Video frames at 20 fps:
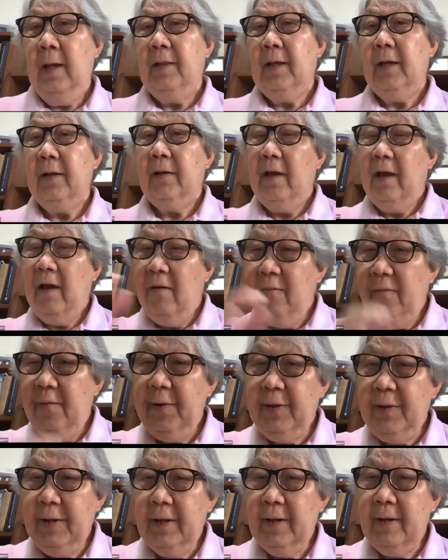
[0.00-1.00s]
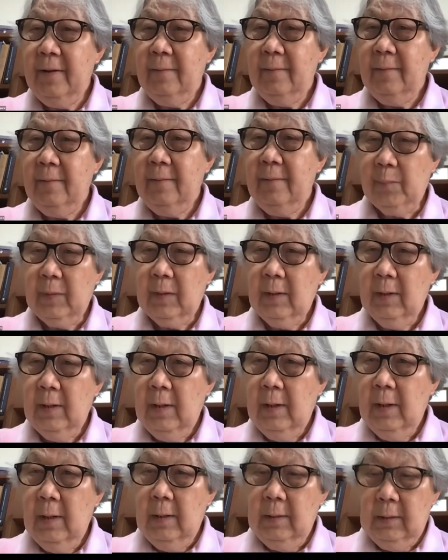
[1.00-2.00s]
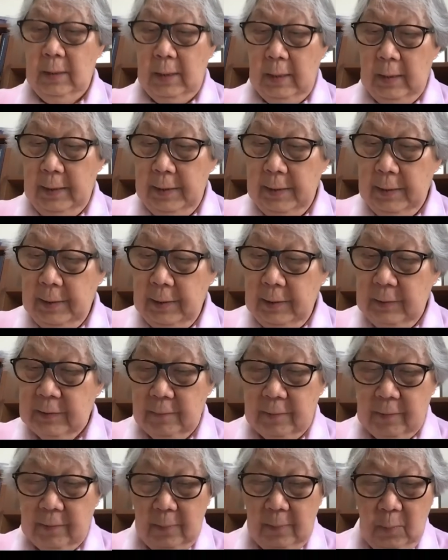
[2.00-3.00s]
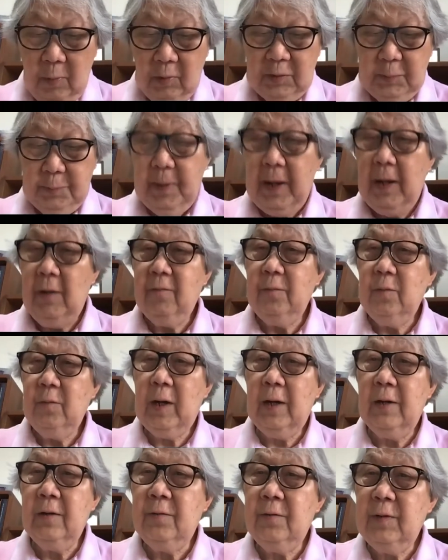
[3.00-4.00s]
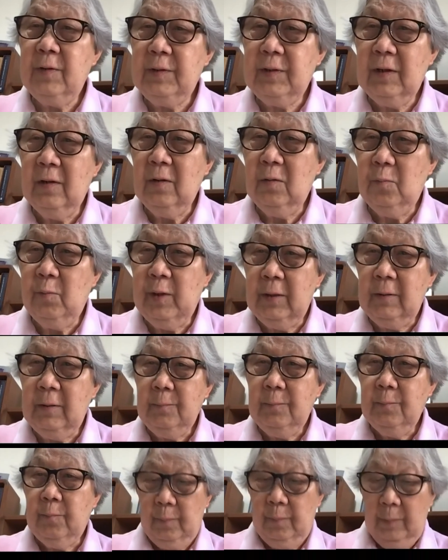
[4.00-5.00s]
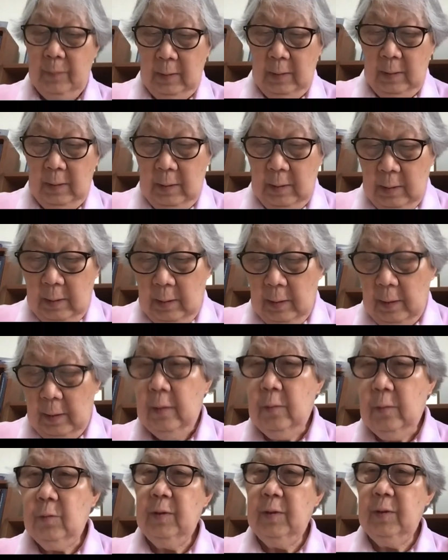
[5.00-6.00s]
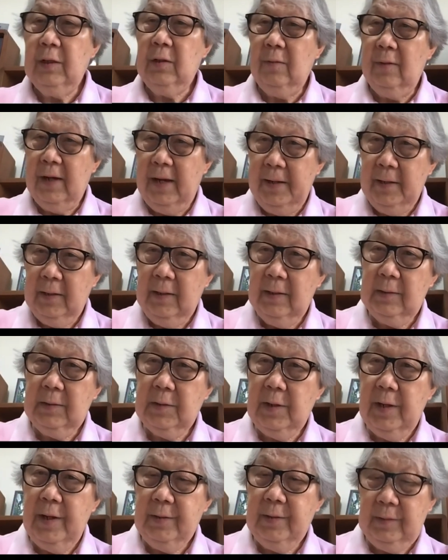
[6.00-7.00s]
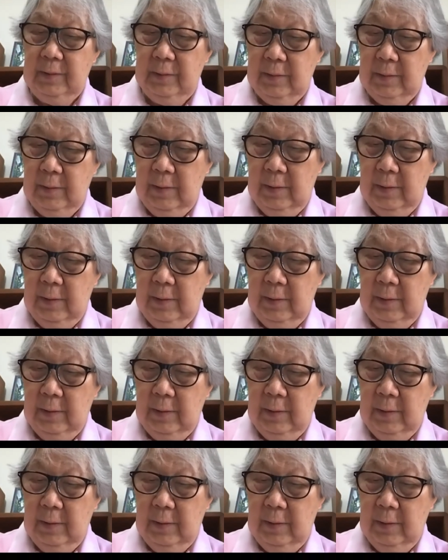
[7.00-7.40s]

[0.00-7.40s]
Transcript: that every year, the leaders of the most powerful countries in the world, including the United States,